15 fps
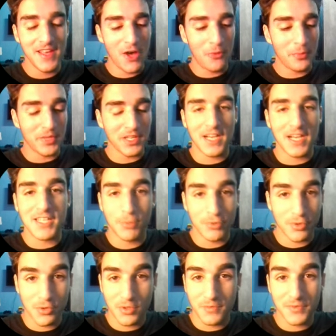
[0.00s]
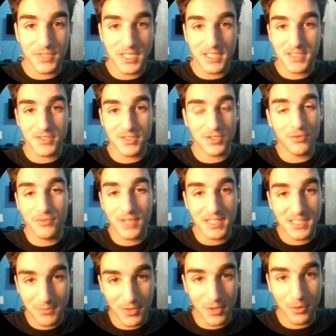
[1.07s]
helping guys build their dream physiques, and so if
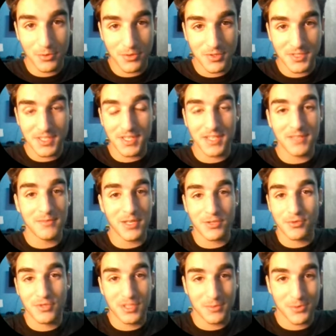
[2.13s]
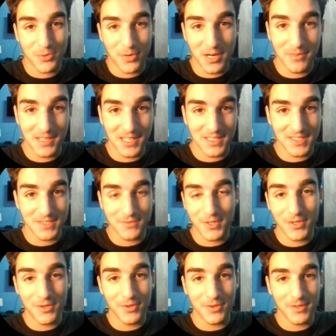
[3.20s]
that's something you're interested in, make sure to subscribe and like this
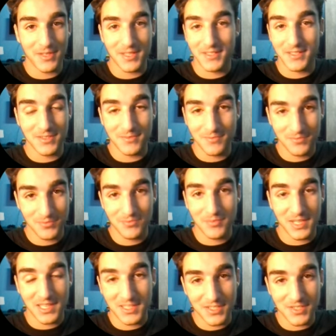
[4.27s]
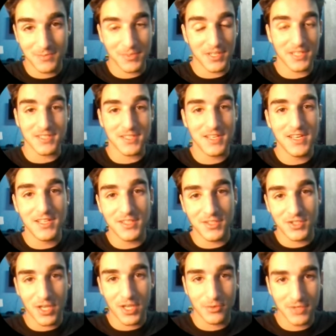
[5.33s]
video, and mainly just because this
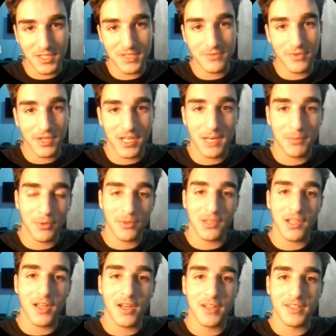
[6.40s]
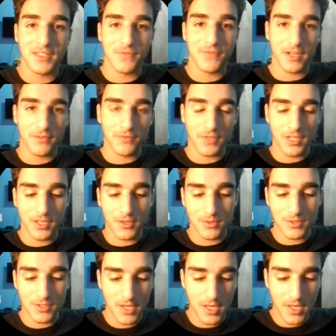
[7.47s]
channel does fucking upload a lot of these fucking
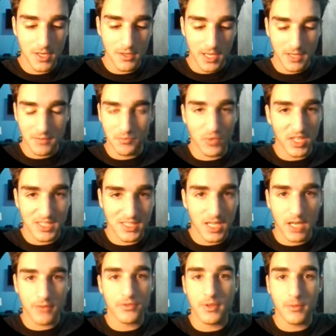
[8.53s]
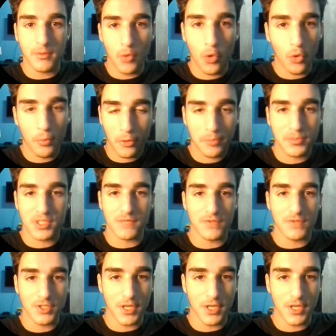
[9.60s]
videos, and that's kind of the whole purpose of this